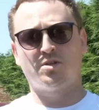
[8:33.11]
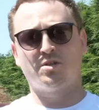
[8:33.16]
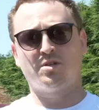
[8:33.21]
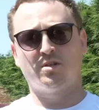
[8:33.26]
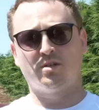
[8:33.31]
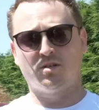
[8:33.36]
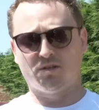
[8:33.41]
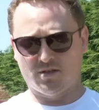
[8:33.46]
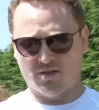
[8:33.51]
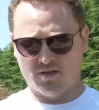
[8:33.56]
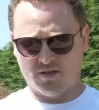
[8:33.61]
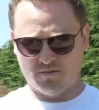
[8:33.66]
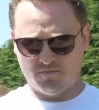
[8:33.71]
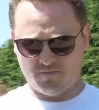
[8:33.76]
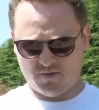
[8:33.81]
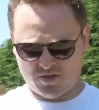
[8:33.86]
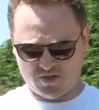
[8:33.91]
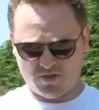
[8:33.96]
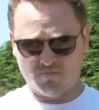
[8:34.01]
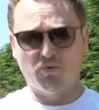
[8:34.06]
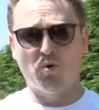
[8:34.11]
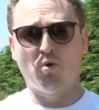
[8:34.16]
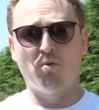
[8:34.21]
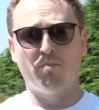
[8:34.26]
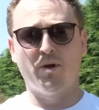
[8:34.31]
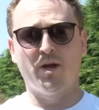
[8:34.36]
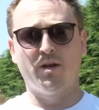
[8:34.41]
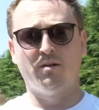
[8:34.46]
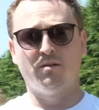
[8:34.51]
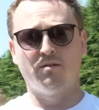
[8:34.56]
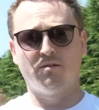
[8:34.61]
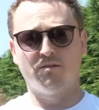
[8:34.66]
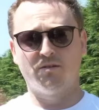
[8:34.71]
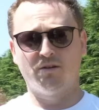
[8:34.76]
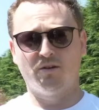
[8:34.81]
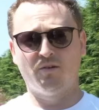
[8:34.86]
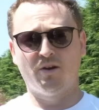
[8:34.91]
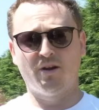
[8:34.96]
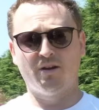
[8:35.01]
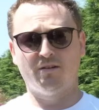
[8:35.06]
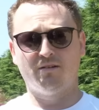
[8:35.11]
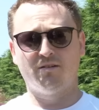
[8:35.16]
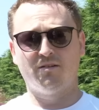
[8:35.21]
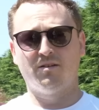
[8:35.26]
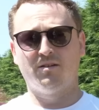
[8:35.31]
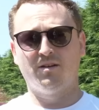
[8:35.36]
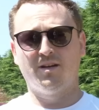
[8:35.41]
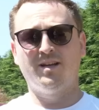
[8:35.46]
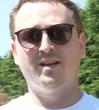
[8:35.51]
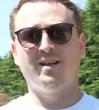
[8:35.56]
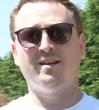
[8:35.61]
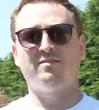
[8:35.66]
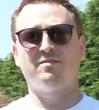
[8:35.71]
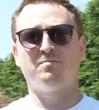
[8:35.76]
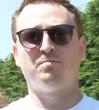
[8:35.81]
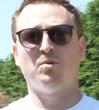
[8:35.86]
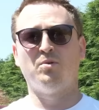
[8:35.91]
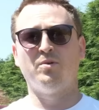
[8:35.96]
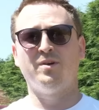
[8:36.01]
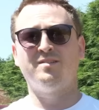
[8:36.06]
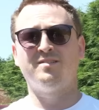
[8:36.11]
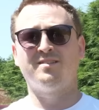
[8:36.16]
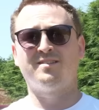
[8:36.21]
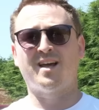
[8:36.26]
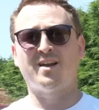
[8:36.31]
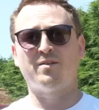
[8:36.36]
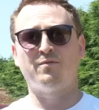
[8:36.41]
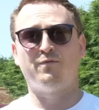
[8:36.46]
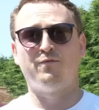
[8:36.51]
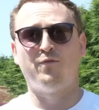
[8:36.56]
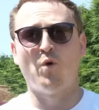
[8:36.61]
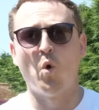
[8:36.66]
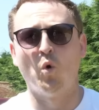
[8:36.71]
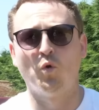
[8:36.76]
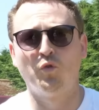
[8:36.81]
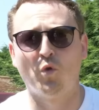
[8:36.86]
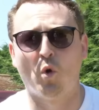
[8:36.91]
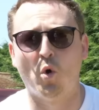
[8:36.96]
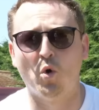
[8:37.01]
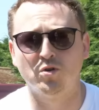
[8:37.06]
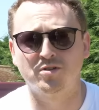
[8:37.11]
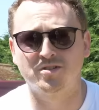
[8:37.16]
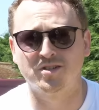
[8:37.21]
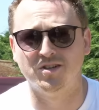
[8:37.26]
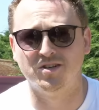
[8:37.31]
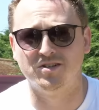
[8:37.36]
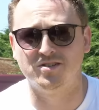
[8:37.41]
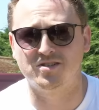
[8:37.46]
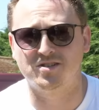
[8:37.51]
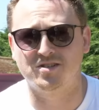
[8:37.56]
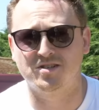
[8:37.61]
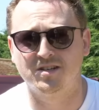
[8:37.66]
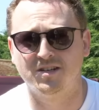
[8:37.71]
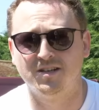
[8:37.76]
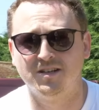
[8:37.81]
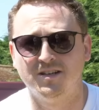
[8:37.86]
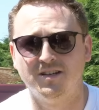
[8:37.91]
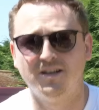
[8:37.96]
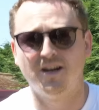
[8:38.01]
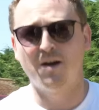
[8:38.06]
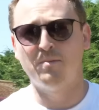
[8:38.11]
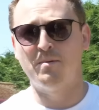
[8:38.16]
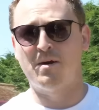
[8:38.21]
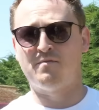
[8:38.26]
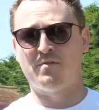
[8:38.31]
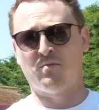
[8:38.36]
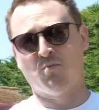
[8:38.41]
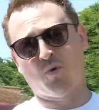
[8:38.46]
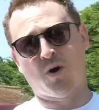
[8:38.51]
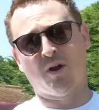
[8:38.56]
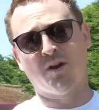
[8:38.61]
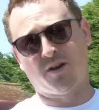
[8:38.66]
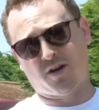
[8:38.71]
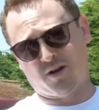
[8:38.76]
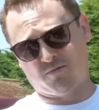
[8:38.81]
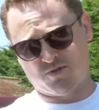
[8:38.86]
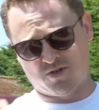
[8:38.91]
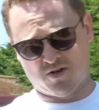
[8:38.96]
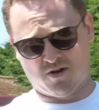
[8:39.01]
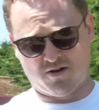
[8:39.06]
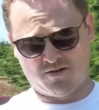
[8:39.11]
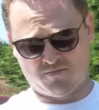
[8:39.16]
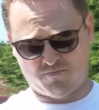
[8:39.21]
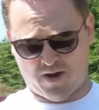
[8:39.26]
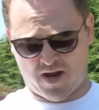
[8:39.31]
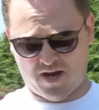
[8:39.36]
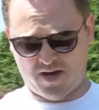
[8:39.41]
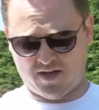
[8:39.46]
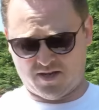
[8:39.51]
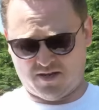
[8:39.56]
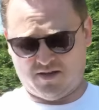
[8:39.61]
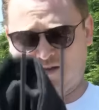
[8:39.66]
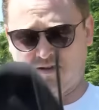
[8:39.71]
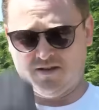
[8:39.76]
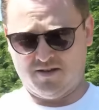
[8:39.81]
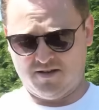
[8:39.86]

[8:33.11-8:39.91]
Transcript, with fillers: Open. Um, and support Ben. All right. I'll open it he for you. He needs support. He's a dad of four daughters. I'm having one and I'm starting to panic.